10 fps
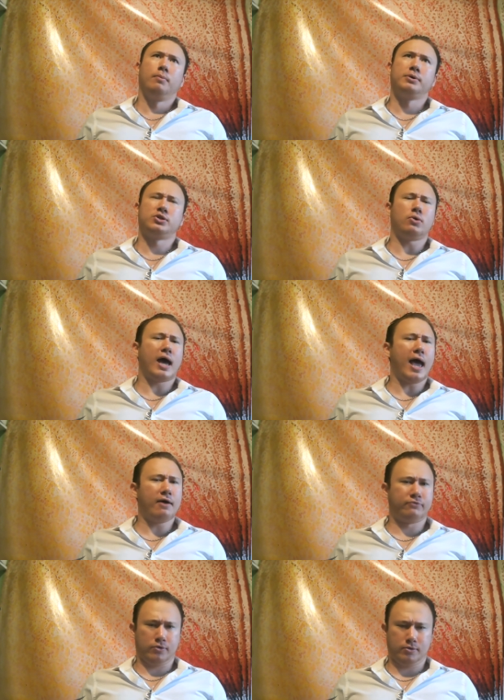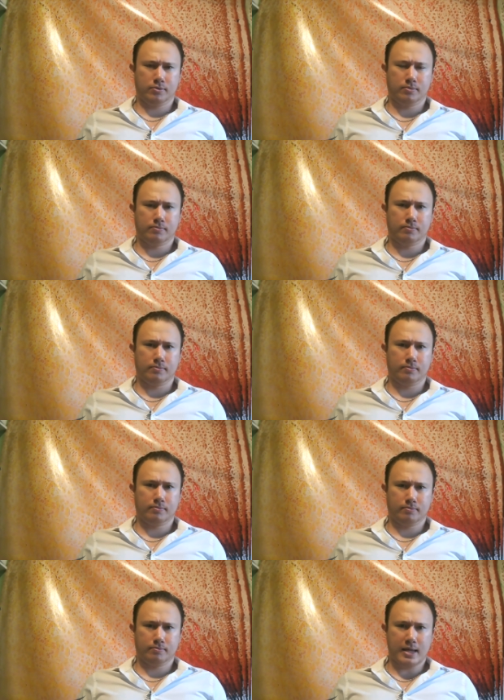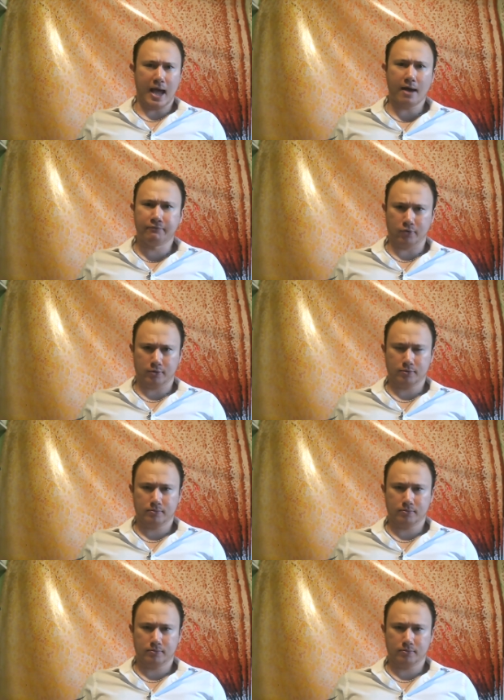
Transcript: But don't ever, ever,